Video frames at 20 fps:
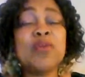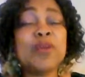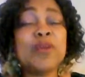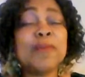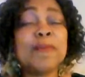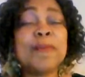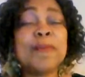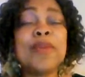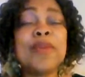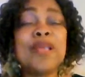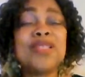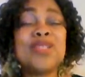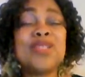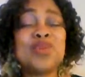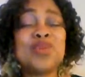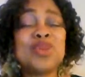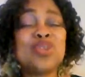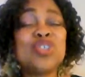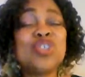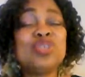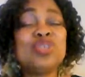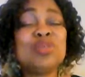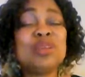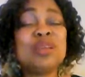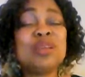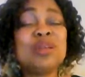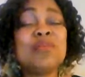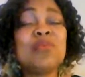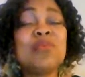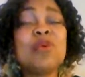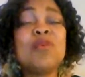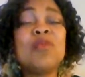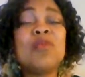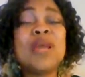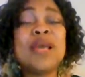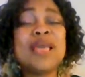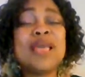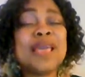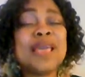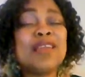We bless you for your children that have gone
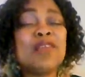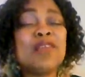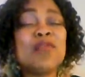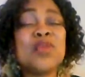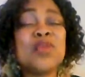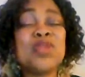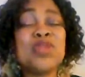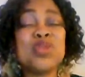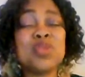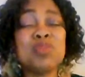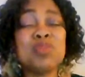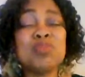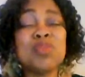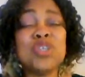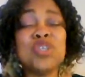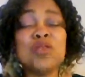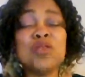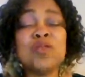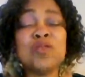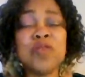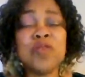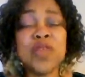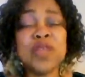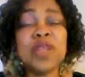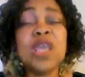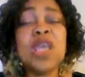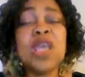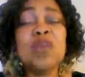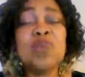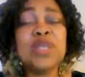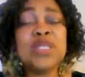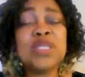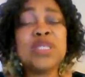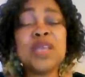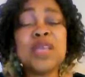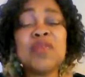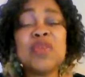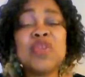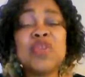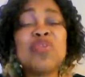ahead of us into the mission field. We
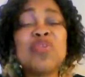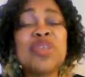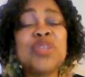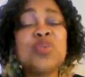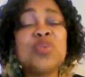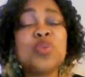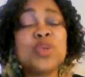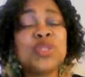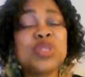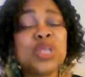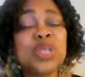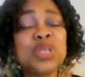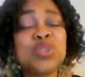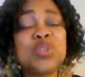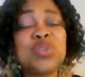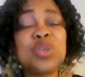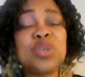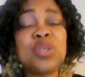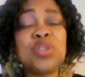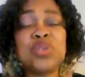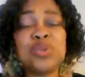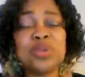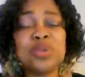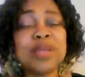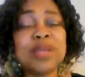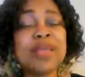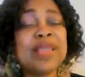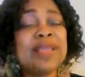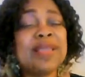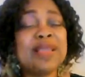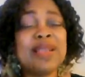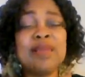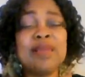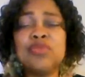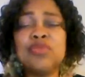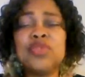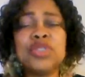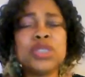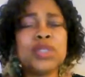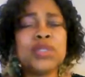thank you for the great works you are doing through them in the name
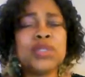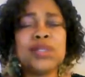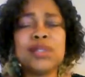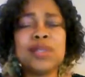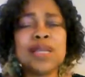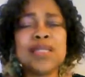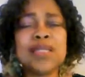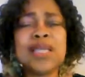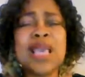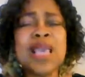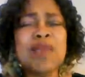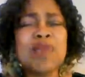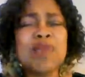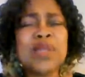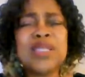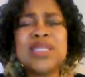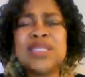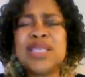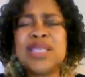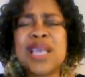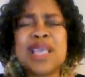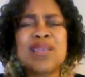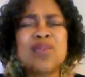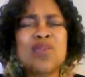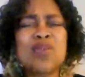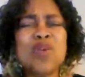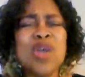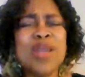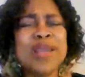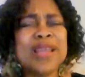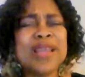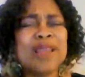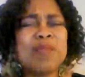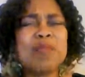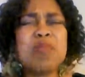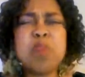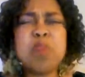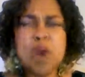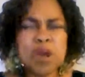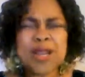of Jesus Christ. We thank you that they
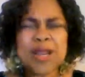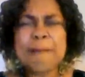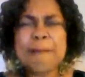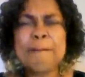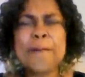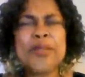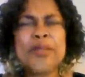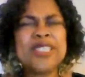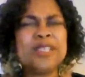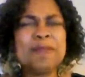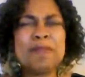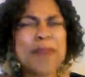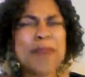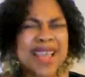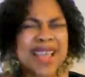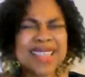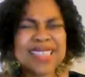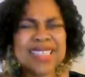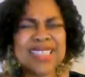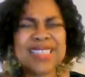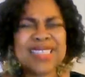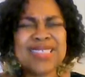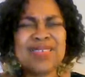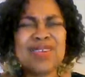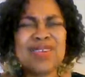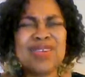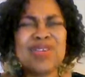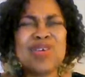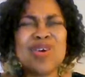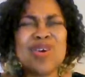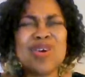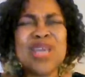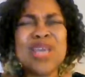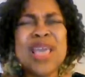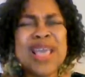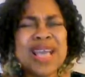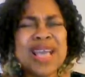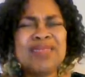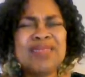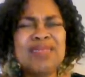pull down principalities, O Lord God,
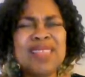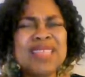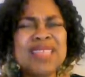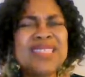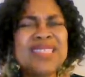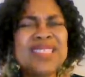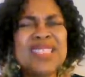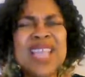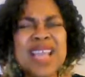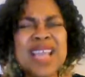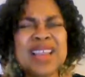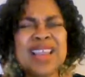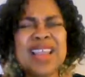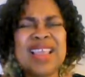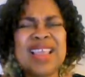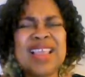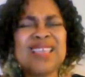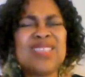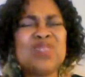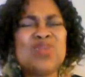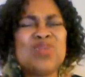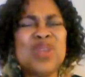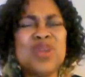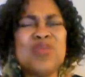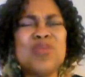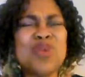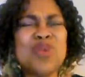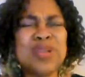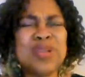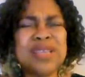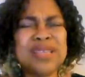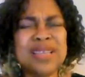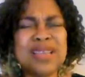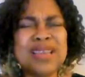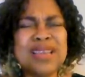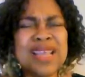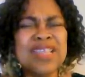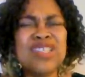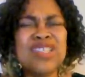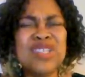and things standing against the will of God in the
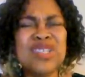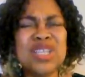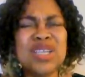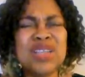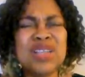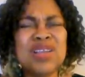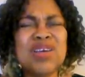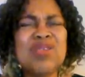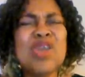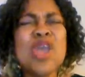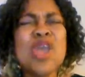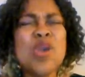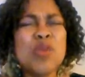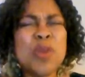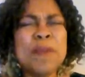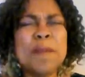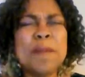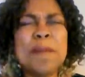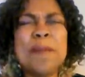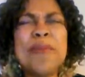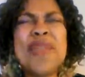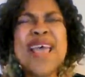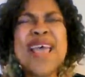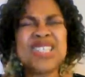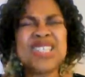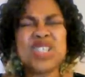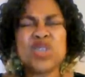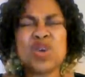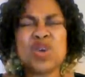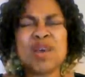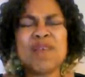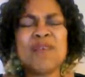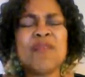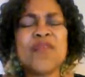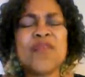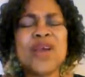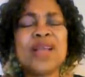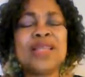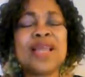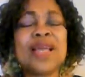nations, O Lord God. We bless you, our
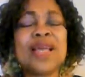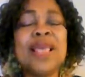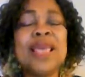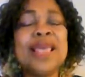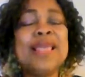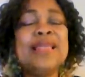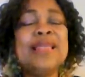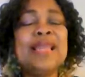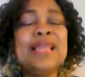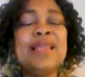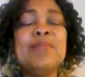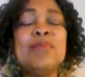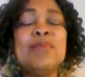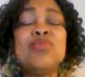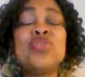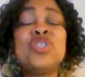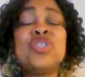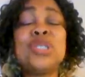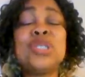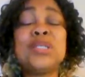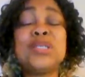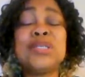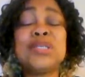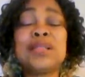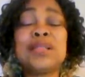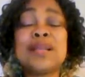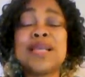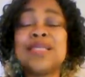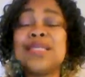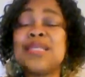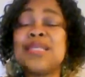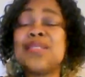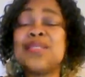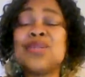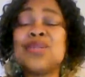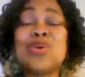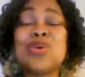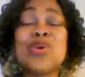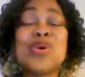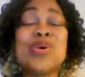Father, in the name of Jesus Christ. There's
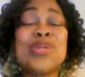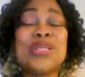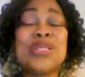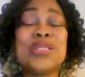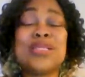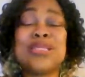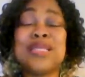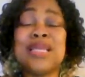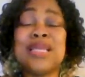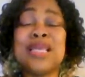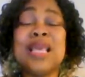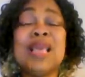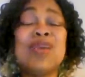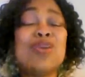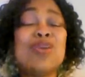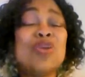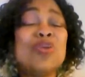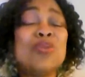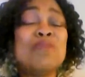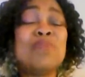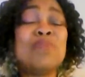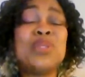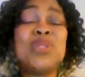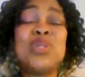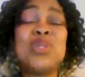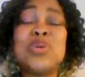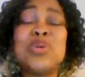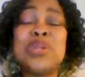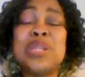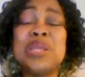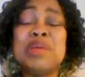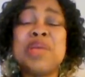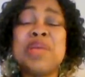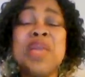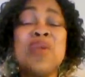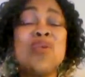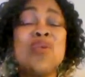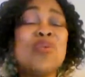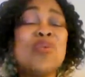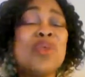no God as thee. Glory be to your name.
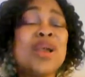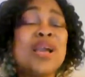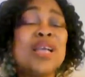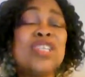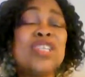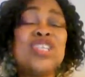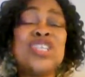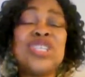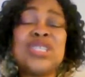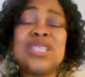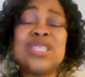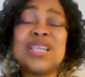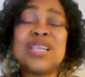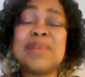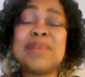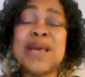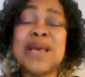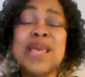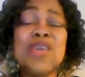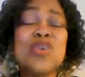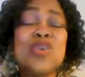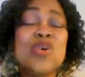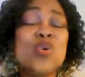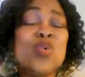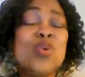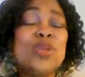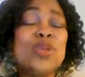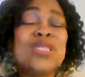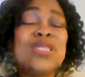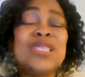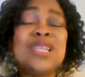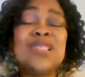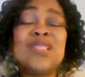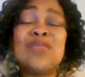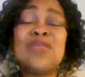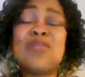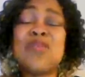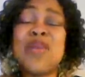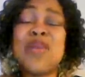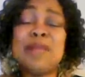O Raka Shetaraba, your word
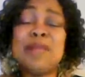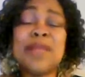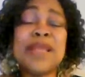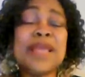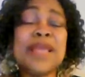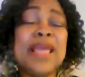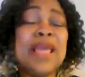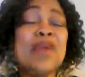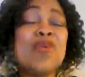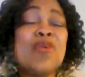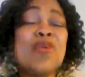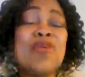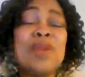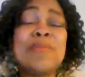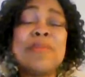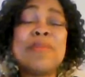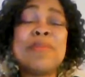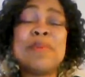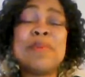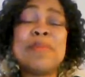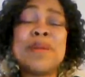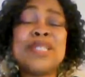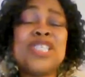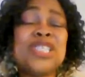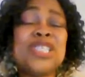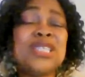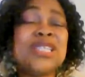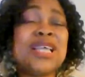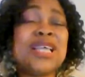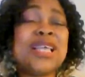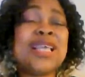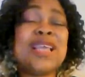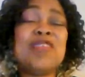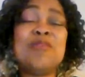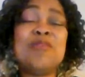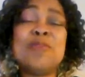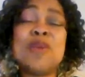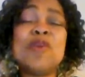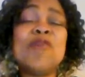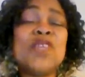stands firmly. O Rabababa Shenda, it
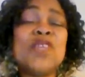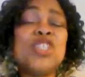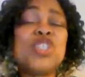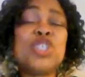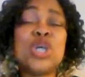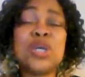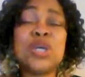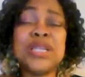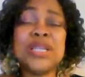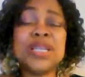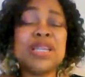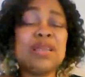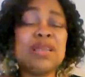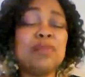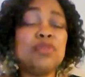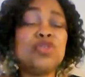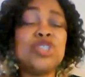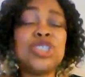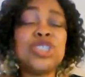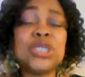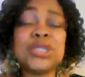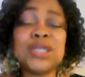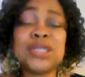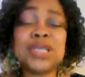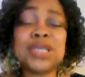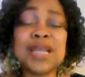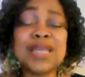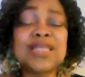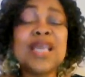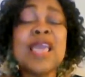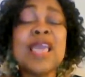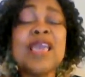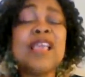cannot be overturned in the name of Jesus Christ.